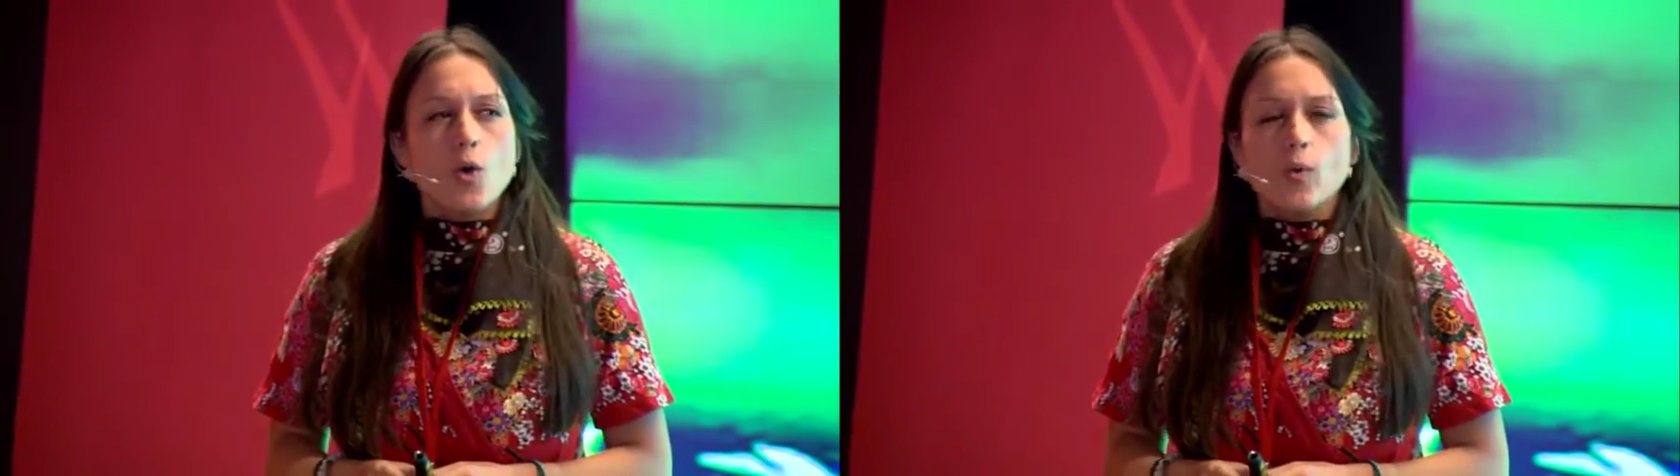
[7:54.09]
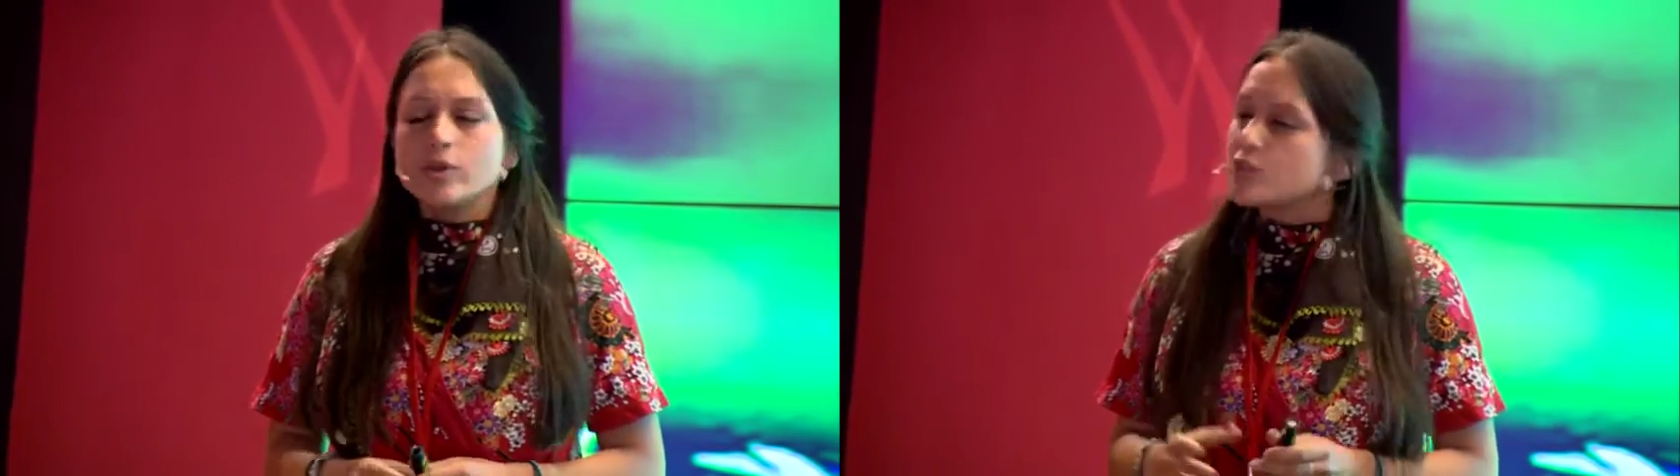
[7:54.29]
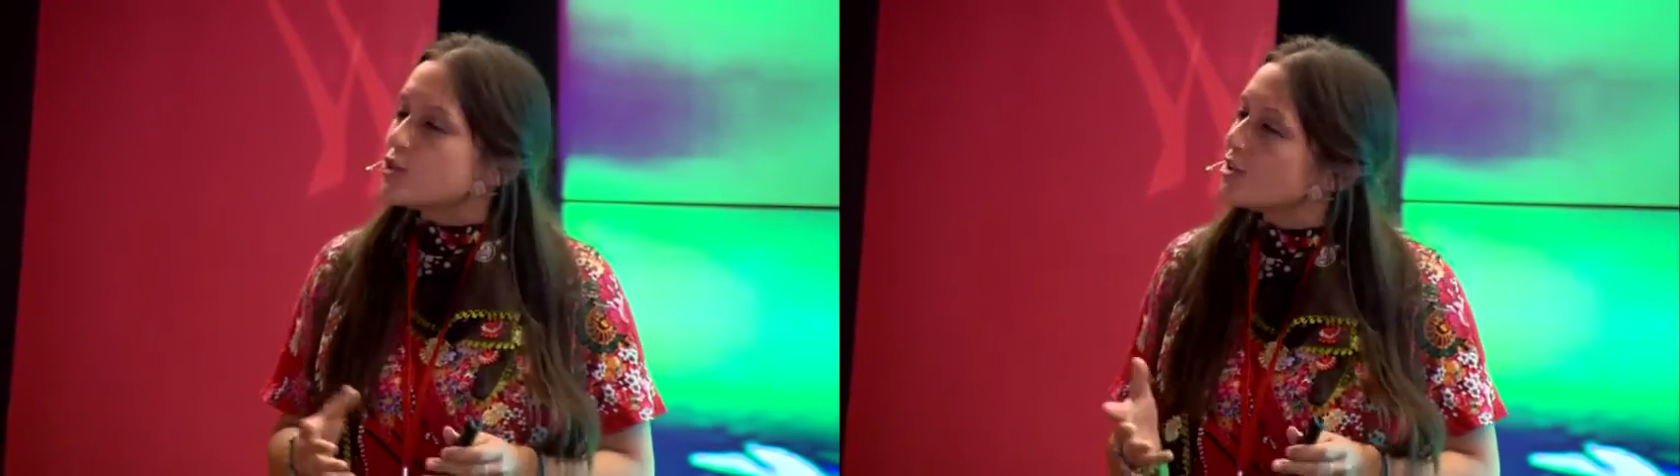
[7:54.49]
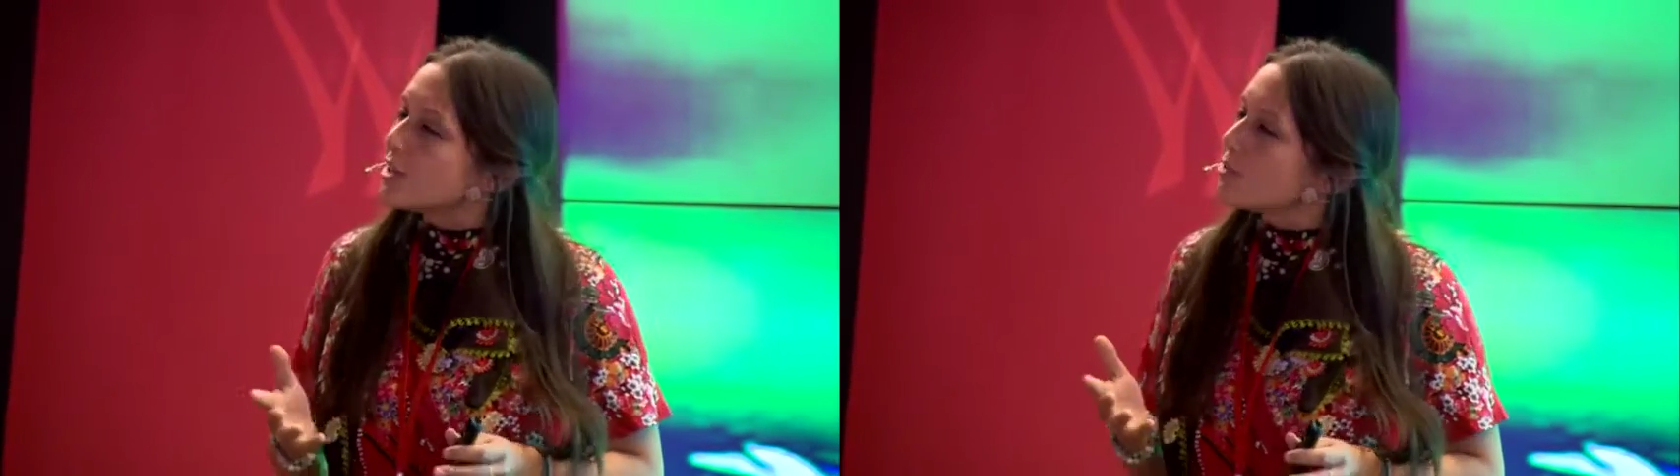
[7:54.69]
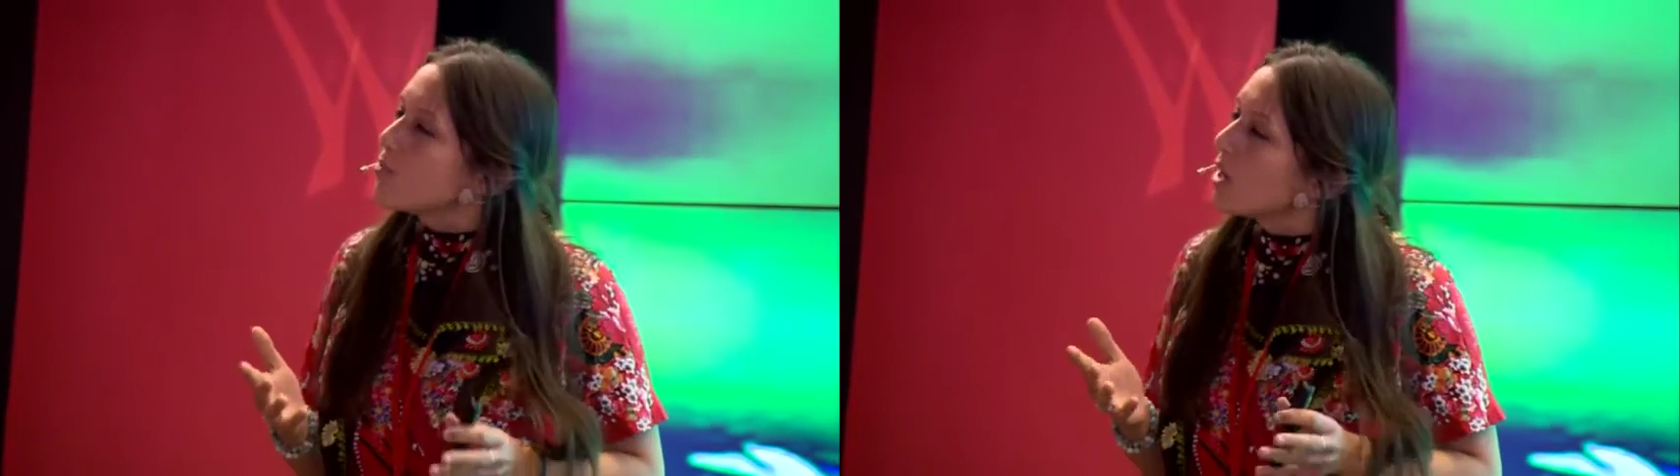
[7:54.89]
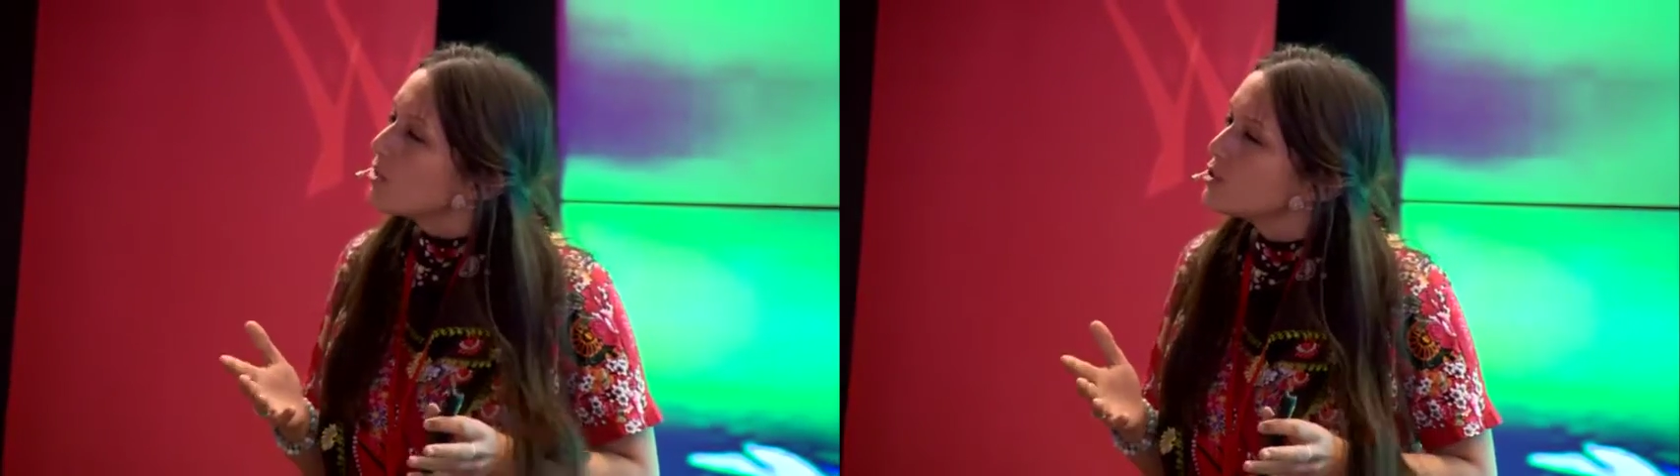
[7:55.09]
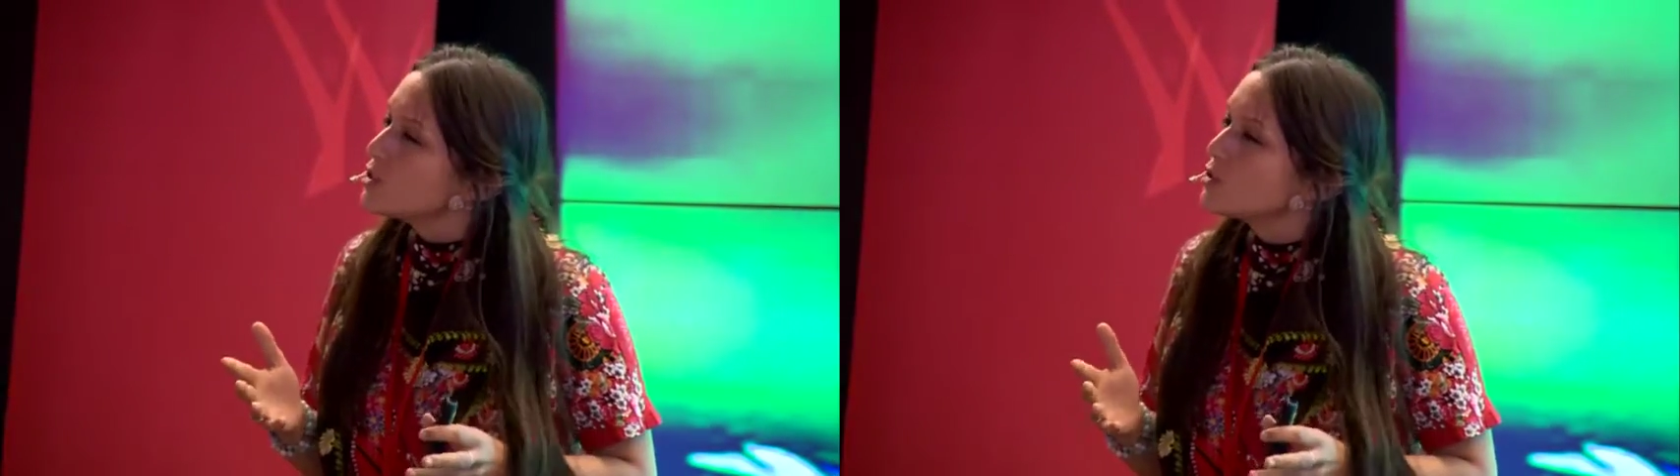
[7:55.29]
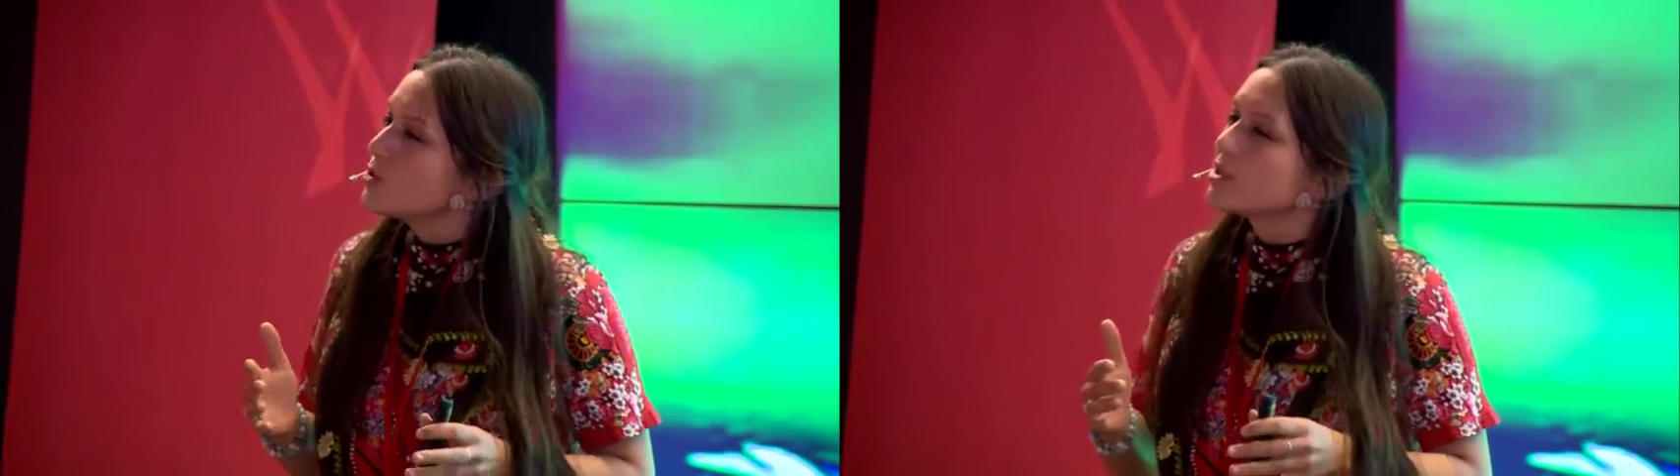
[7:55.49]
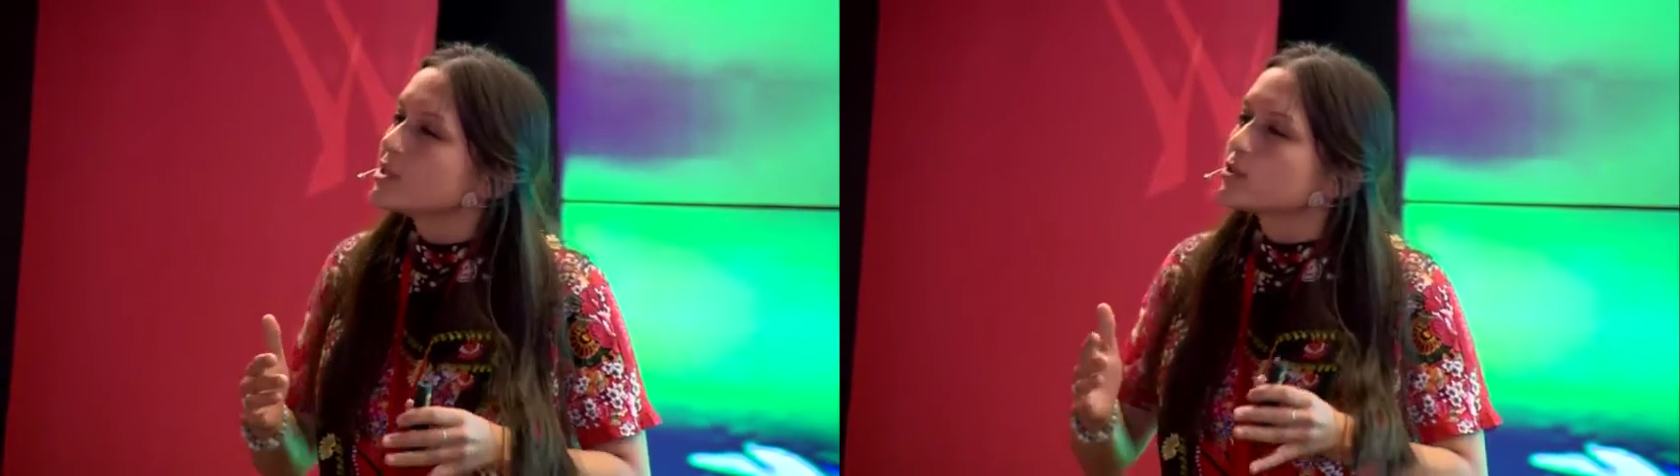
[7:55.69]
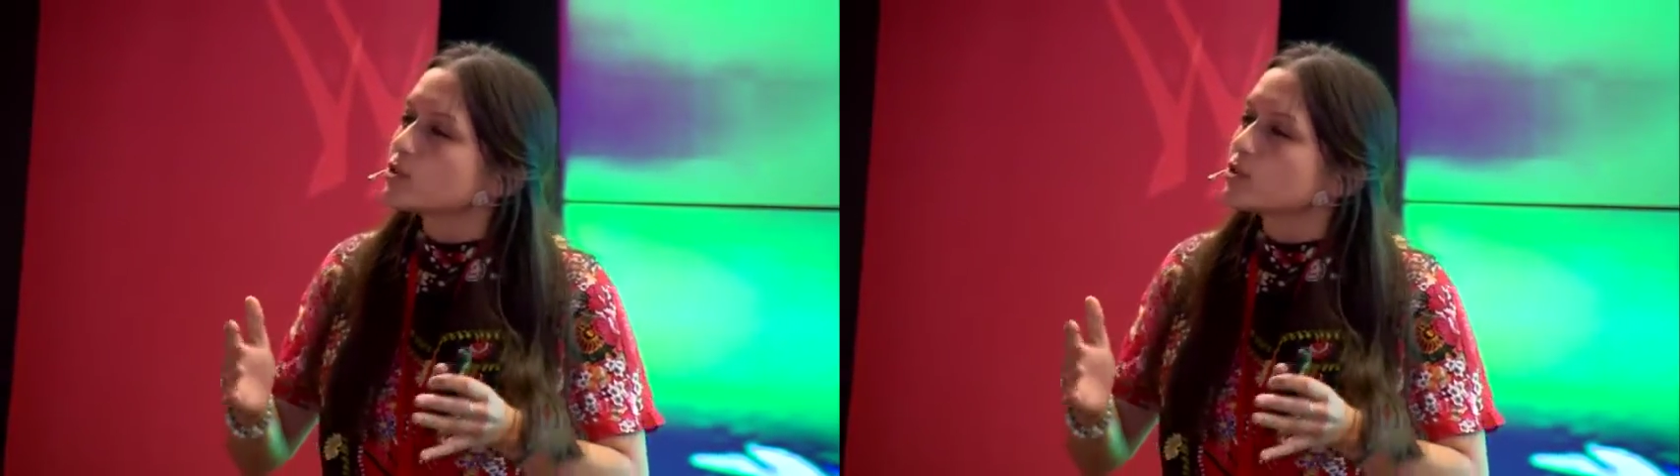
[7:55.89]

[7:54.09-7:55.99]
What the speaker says: well, Judith, why don't you do a little